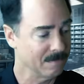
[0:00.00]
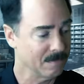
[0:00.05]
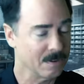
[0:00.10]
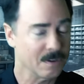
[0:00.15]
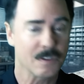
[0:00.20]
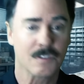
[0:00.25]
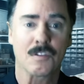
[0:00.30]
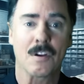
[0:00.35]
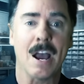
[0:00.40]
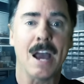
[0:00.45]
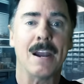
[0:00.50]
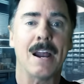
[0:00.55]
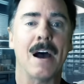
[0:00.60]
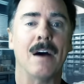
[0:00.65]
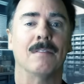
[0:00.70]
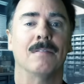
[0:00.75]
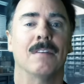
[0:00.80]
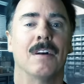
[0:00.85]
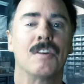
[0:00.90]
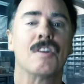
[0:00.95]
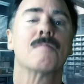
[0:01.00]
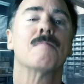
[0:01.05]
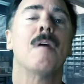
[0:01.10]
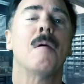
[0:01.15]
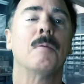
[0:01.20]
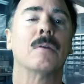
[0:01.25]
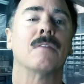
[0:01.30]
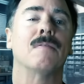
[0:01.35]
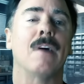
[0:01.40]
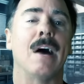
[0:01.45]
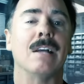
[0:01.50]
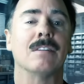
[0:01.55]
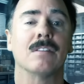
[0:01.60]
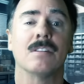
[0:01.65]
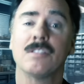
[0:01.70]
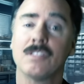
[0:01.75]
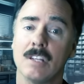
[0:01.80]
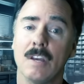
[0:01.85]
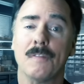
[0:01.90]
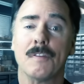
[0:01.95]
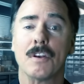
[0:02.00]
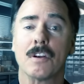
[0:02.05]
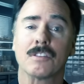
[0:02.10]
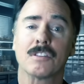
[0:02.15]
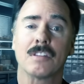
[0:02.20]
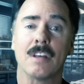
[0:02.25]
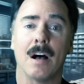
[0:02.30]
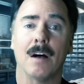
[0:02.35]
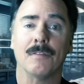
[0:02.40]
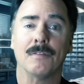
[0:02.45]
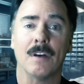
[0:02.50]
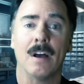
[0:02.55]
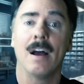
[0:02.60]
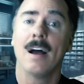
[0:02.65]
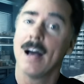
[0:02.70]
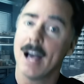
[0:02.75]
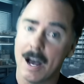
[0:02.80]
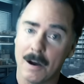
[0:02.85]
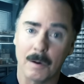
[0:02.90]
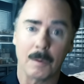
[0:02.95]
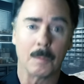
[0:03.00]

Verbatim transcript: Try it out on your mobile device and see for yourself how it